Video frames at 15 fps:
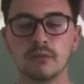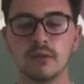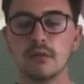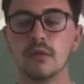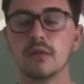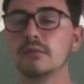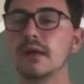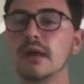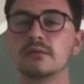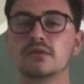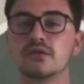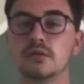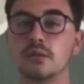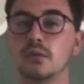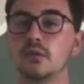be able to
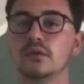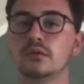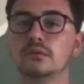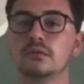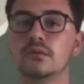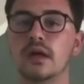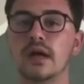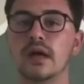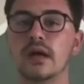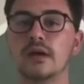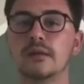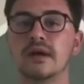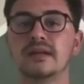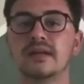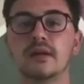support them. And
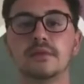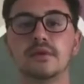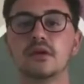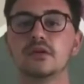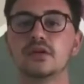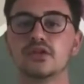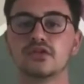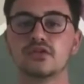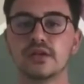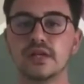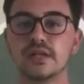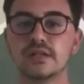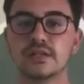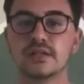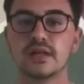they'll be on the streets,
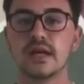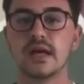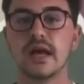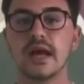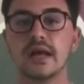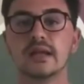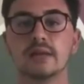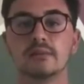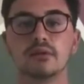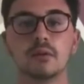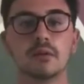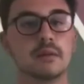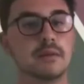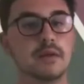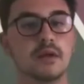and they'll probably be
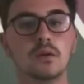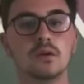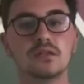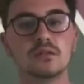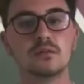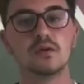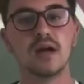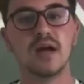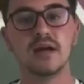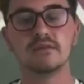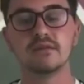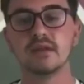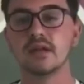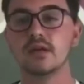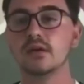causing more havoc than
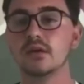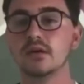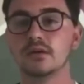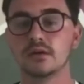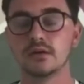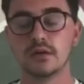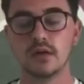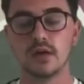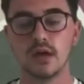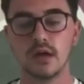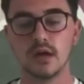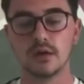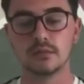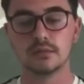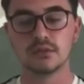good.
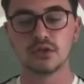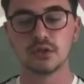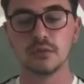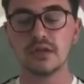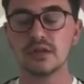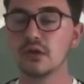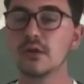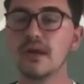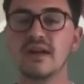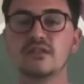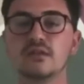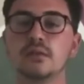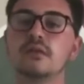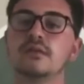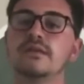So we do have to put
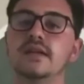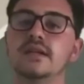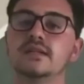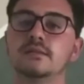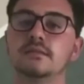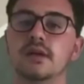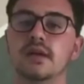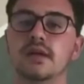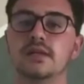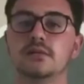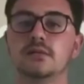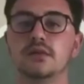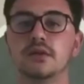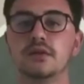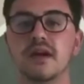things in place. We do
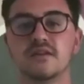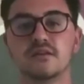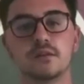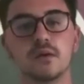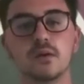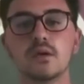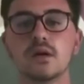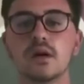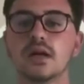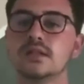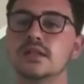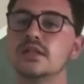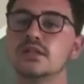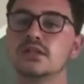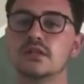have to put organisations
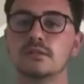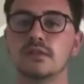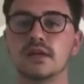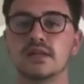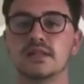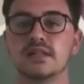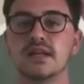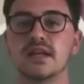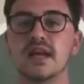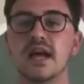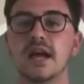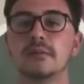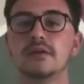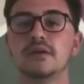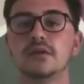in place, and we
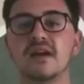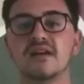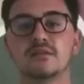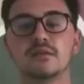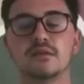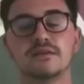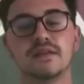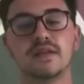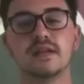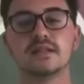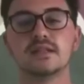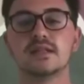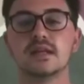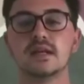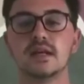do have to put things
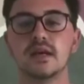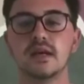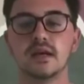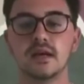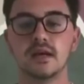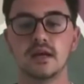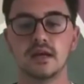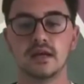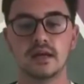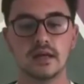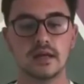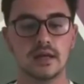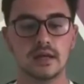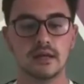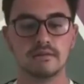
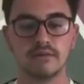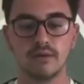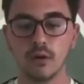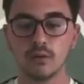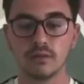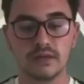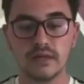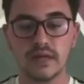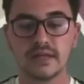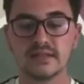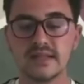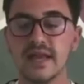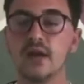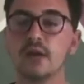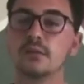involved and to help
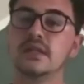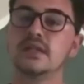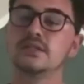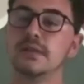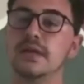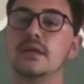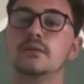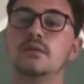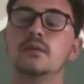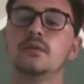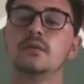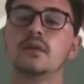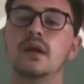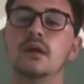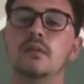these people that
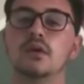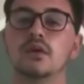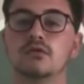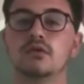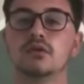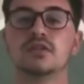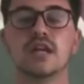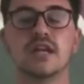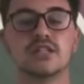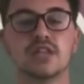want to cross that channel,